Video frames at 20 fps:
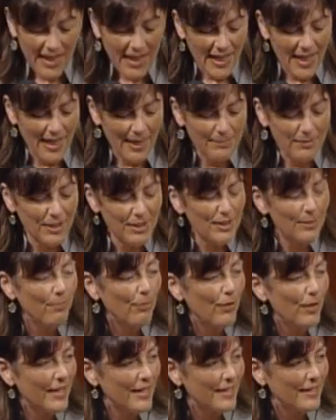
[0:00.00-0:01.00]
And I'm
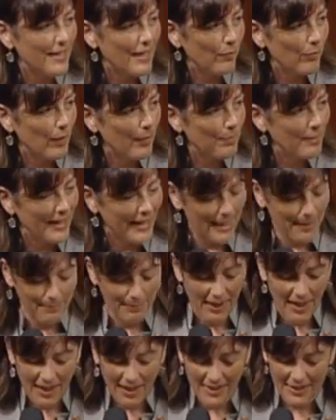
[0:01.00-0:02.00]
disappointed that we're playing
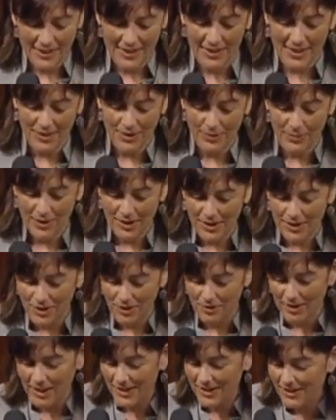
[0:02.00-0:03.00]
politics with this
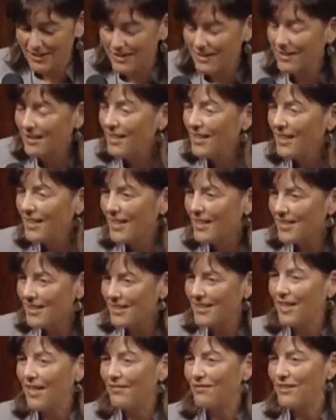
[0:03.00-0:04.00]
crisis
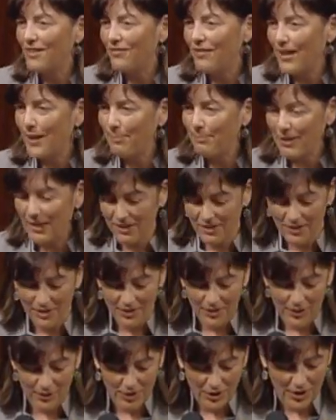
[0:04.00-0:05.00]
instead of developing
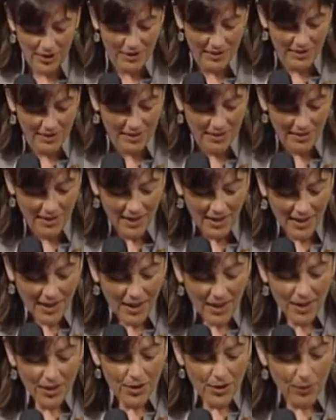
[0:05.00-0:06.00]
solutions.
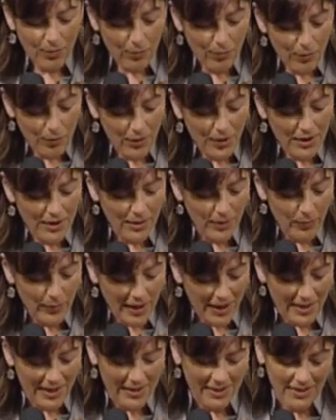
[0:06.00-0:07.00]
The rule
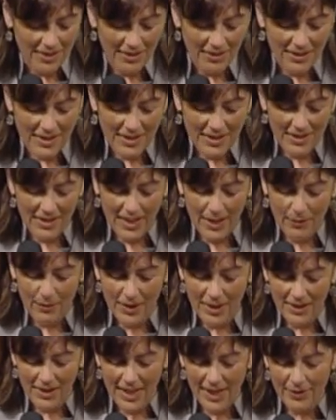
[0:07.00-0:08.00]
we are considering today
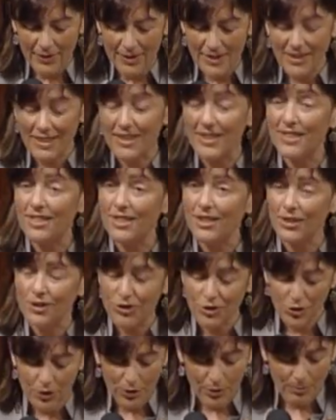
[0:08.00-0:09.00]
would allow us to consider
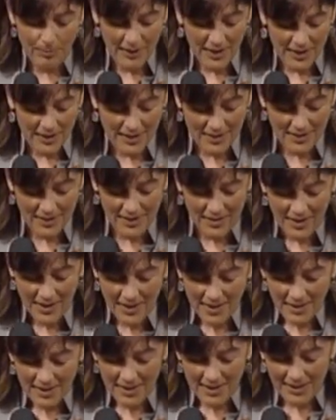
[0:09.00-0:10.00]
two bills.
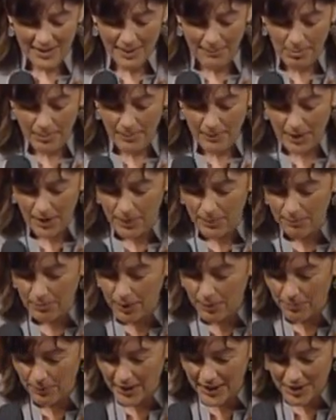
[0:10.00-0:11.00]
The Supplemental
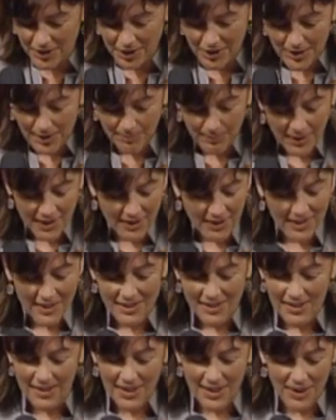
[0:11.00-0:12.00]
Appropriations Bill
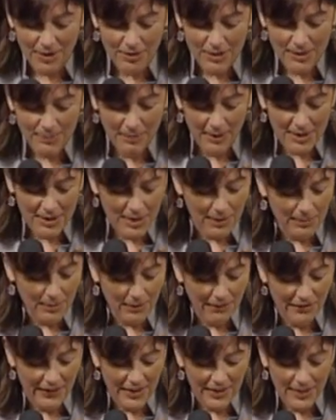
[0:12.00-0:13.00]
is an
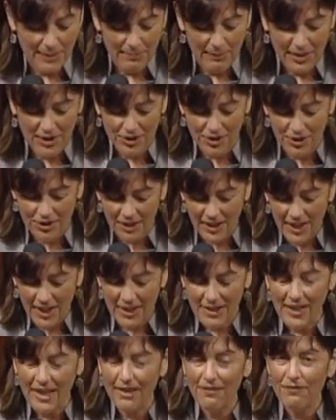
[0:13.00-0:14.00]
irresponsible funding measure
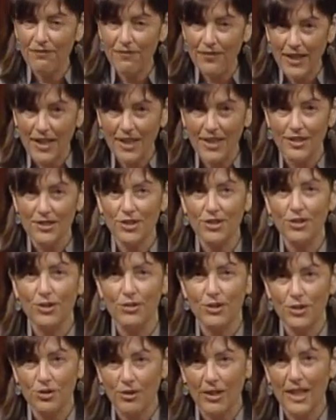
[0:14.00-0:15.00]
that fails
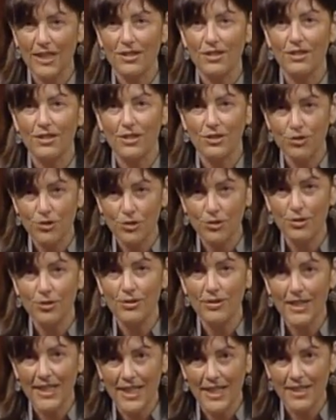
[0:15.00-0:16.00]
to address the
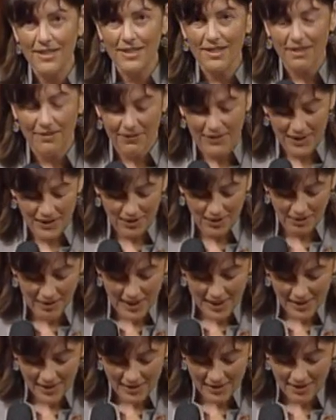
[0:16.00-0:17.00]
true needs of this
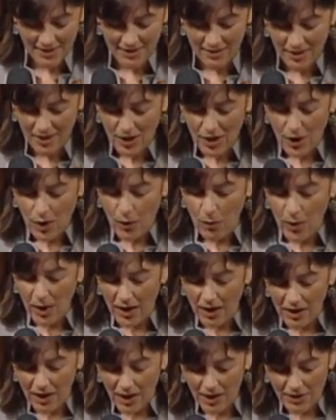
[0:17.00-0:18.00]
crisis,
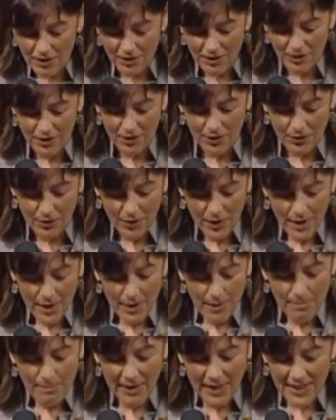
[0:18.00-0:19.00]
while also
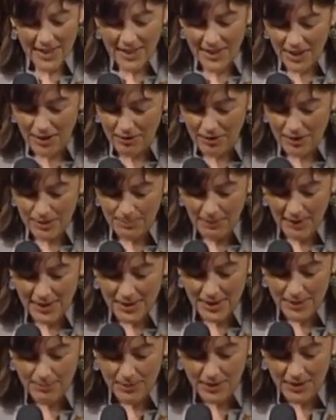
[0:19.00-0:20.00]
making
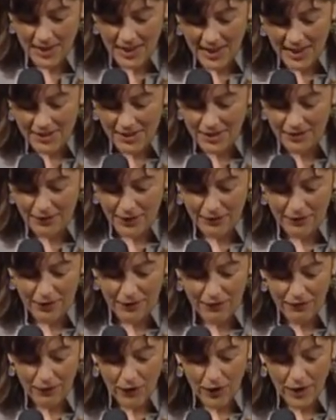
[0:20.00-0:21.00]
irresponsible cuts of over
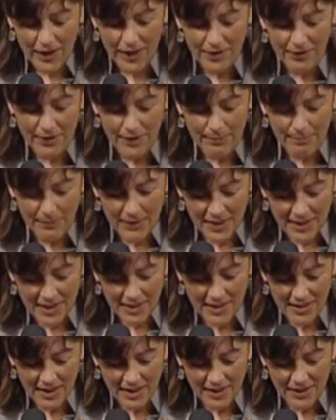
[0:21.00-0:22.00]
$400
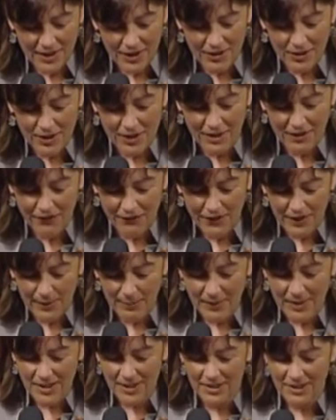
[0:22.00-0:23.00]
million to
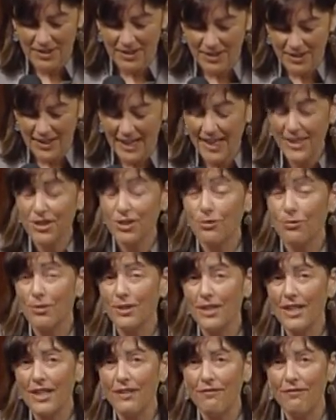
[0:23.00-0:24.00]
FEMA's Disaster
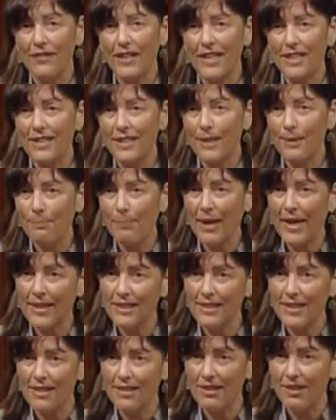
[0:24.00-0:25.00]
Relief Fund,
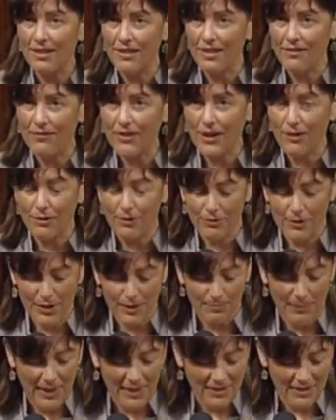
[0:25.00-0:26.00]
impacting the federal
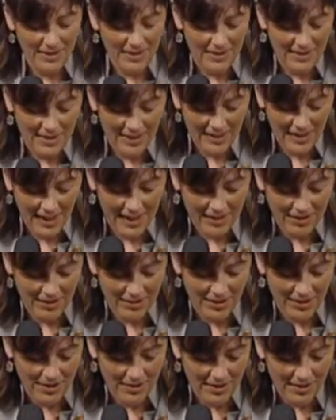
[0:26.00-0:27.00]
response to
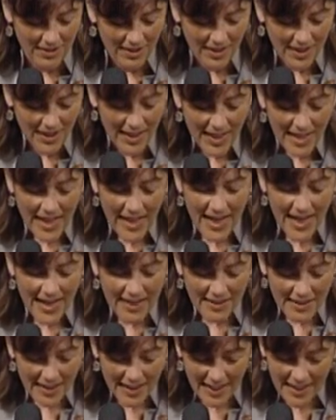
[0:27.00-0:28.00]
disasters.
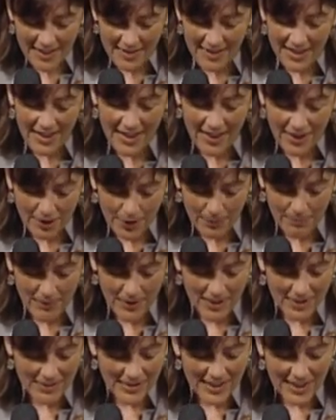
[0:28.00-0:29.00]
And then the other
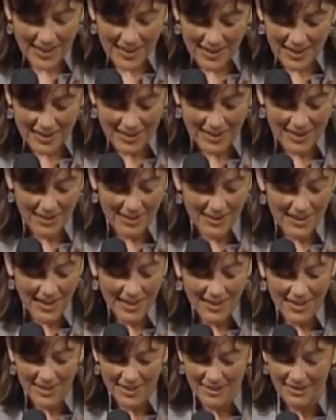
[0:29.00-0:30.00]
bill
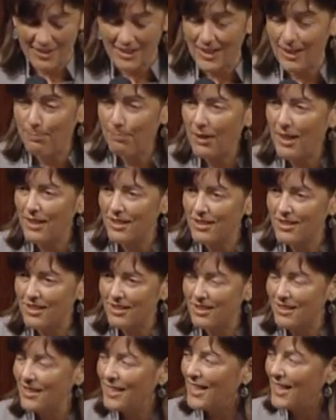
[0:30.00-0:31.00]
needlessly
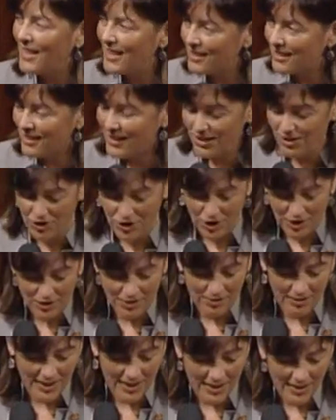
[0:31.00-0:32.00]
punishes innocent
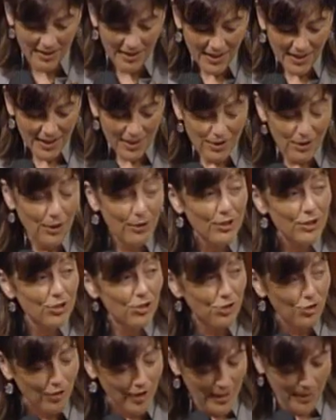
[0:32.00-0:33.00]
children, known
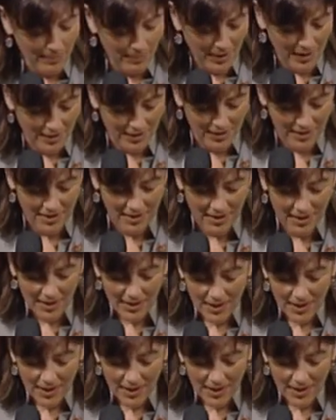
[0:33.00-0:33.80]
as Dreamers,